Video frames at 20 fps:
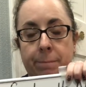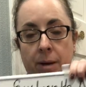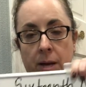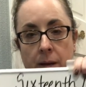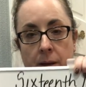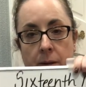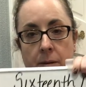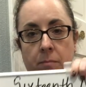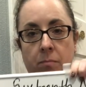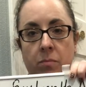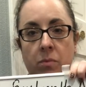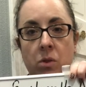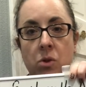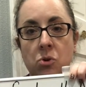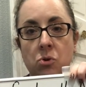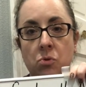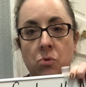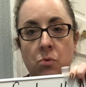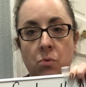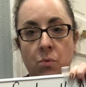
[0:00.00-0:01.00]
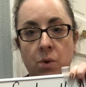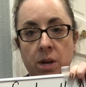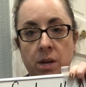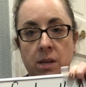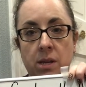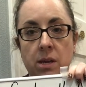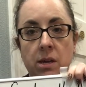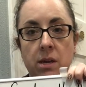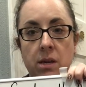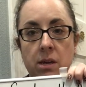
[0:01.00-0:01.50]
bum. 1
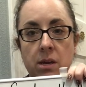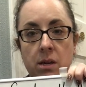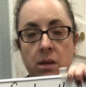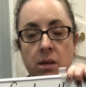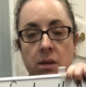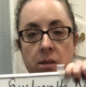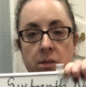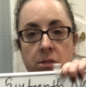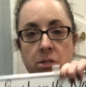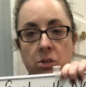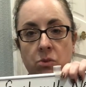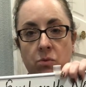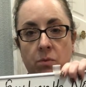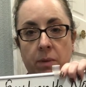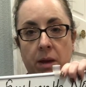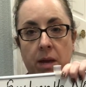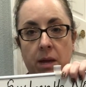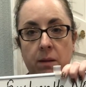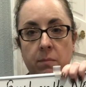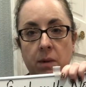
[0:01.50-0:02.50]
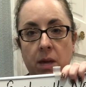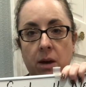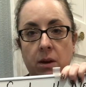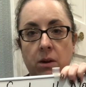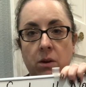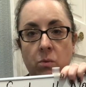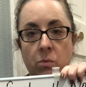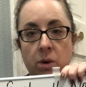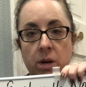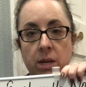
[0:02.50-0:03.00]
E 2. In my head I'm
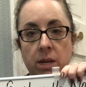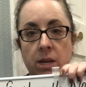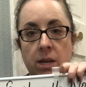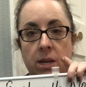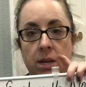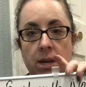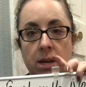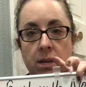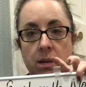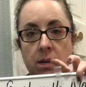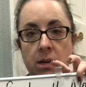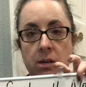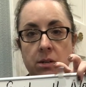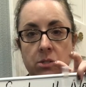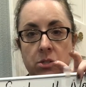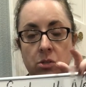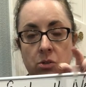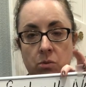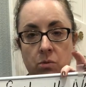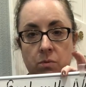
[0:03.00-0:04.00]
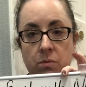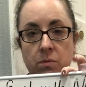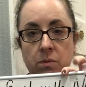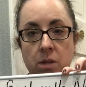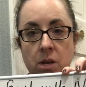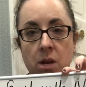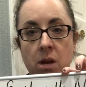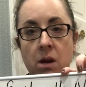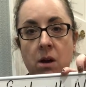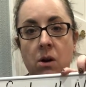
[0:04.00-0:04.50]
counting 1 E and a 2.
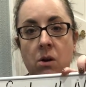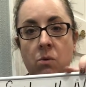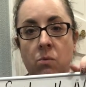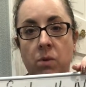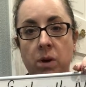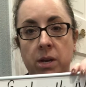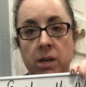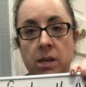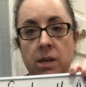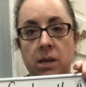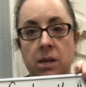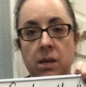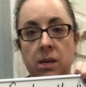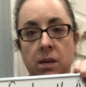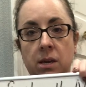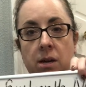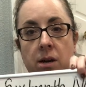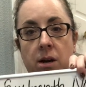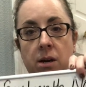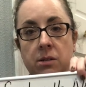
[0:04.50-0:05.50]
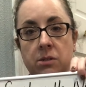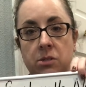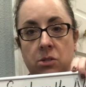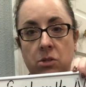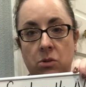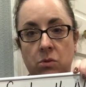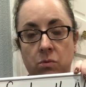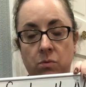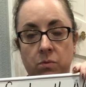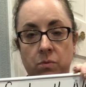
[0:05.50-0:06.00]
1 E a
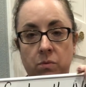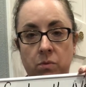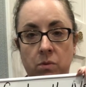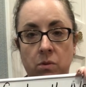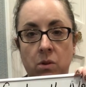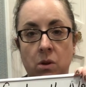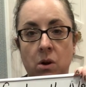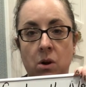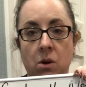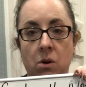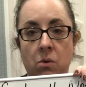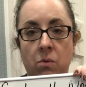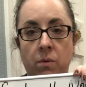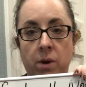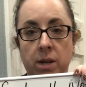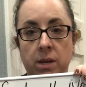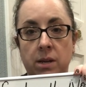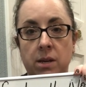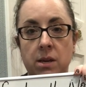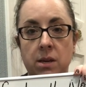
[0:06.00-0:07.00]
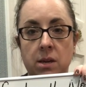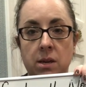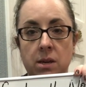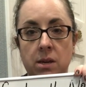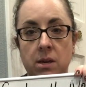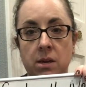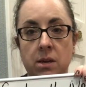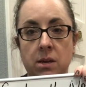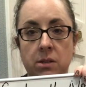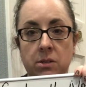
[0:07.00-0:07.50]
2. 1
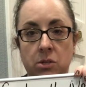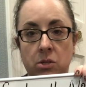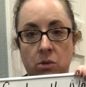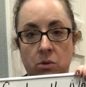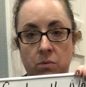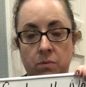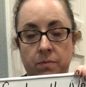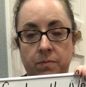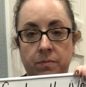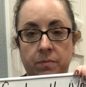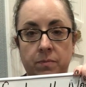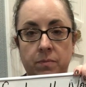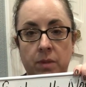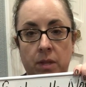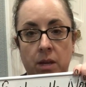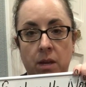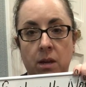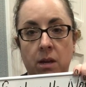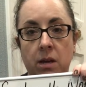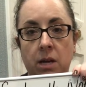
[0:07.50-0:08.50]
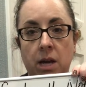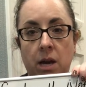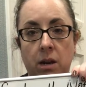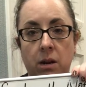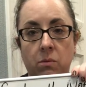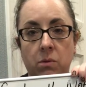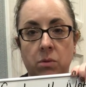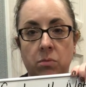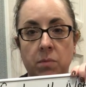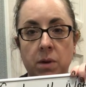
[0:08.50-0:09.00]
E 2. Count it
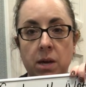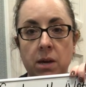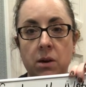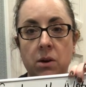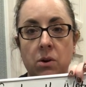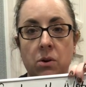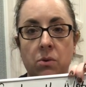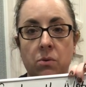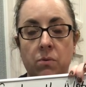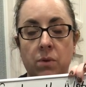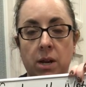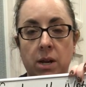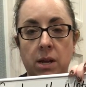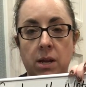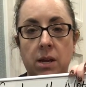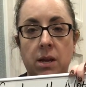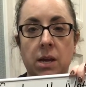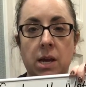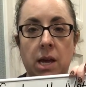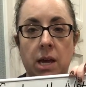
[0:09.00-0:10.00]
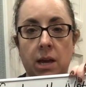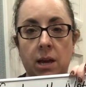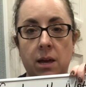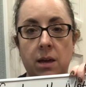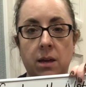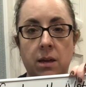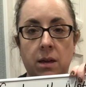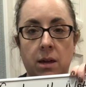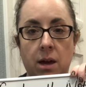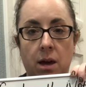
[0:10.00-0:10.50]
with me. Ready
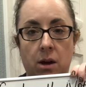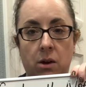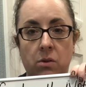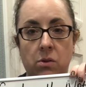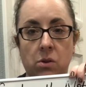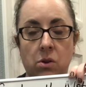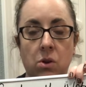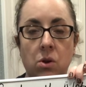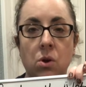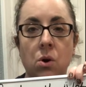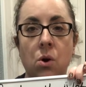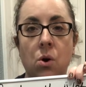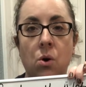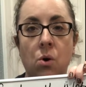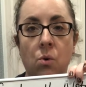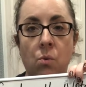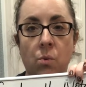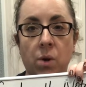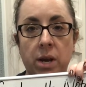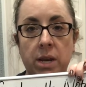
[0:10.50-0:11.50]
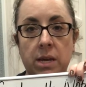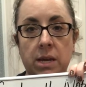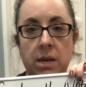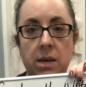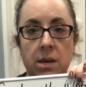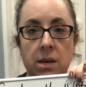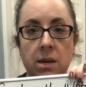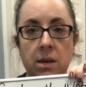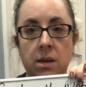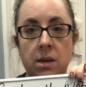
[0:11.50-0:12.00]
and count. 1
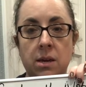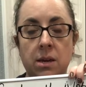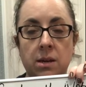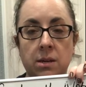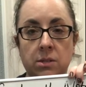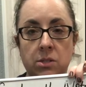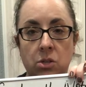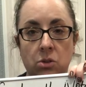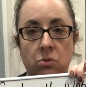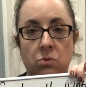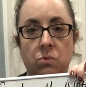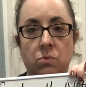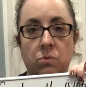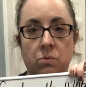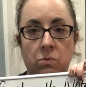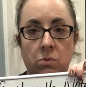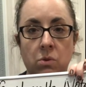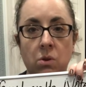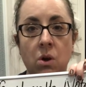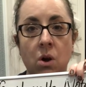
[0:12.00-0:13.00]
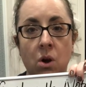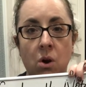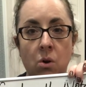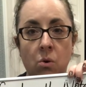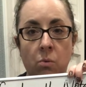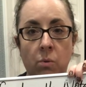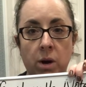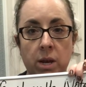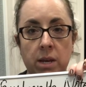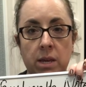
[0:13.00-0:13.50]
E 2.
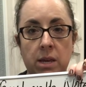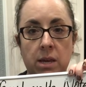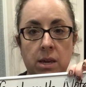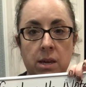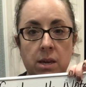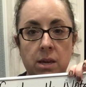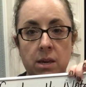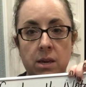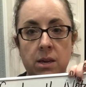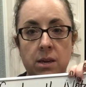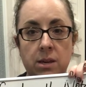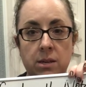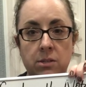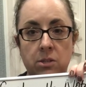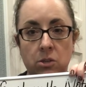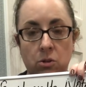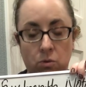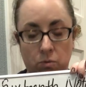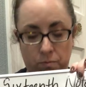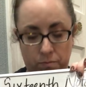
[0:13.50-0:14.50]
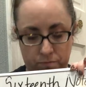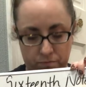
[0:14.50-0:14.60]
1 E 2.